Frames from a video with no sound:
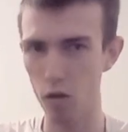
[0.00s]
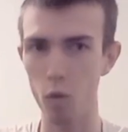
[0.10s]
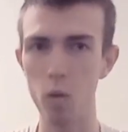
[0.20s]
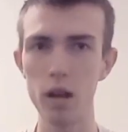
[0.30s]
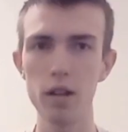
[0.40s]

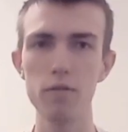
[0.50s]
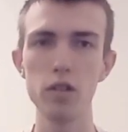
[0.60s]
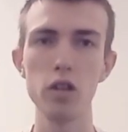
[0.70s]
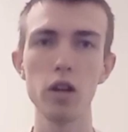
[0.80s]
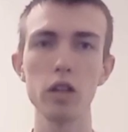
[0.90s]
what if we
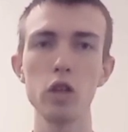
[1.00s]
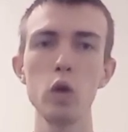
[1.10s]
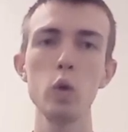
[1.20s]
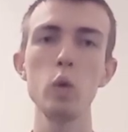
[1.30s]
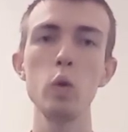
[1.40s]
took
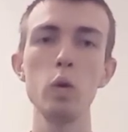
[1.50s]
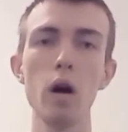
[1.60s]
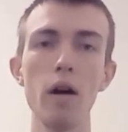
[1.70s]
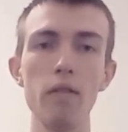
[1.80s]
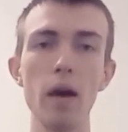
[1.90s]
two
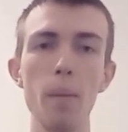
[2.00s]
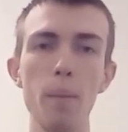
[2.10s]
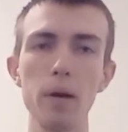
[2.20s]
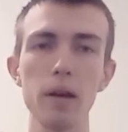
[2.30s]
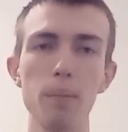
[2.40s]
of them
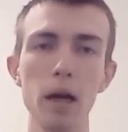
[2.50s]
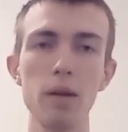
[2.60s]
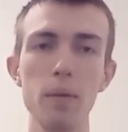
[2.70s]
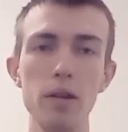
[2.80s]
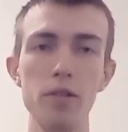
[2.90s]
and combined them
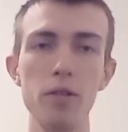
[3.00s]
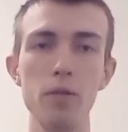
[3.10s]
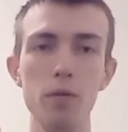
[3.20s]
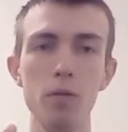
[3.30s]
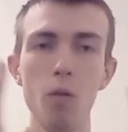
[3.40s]
into
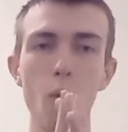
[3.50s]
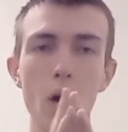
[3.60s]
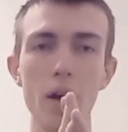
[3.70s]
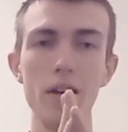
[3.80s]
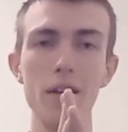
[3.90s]

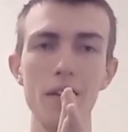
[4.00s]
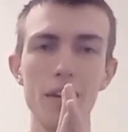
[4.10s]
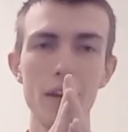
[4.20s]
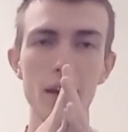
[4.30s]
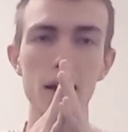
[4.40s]
one?
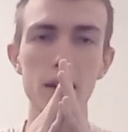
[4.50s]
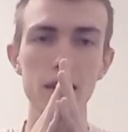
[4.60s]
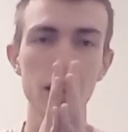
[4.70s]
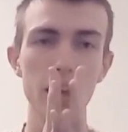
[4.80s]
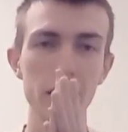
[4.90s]

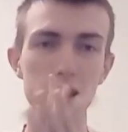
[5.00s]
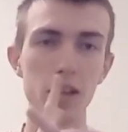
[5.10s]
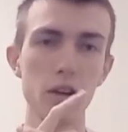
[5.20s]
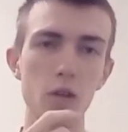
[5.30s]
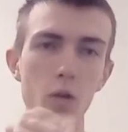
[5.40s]
Like,
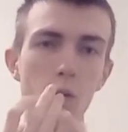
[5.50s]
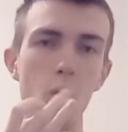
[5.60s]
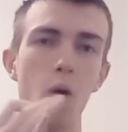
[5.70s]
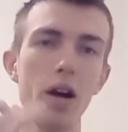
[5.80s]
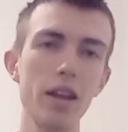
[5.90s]

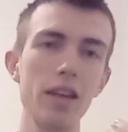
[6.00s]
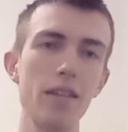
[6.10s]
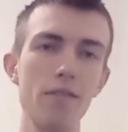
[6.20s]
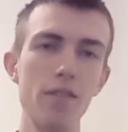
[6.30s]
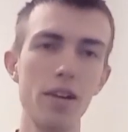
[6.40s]
what if
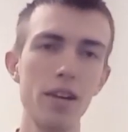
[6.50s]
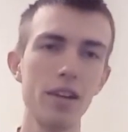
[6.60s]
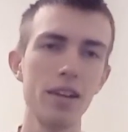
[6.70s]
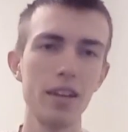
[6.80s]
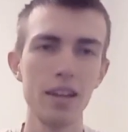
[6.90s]

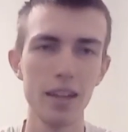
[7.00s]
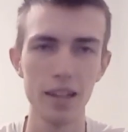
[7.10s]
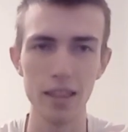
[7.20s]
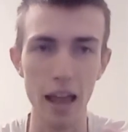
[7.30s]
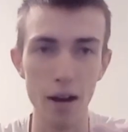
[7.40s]

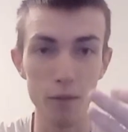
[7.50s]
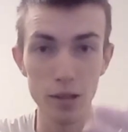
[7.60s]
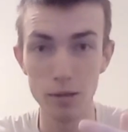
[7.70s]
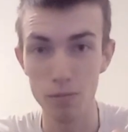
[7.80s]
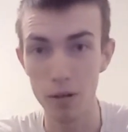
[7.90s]
that
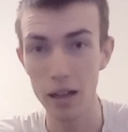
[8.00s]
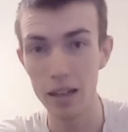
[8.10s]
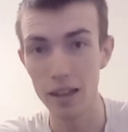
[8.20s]
was what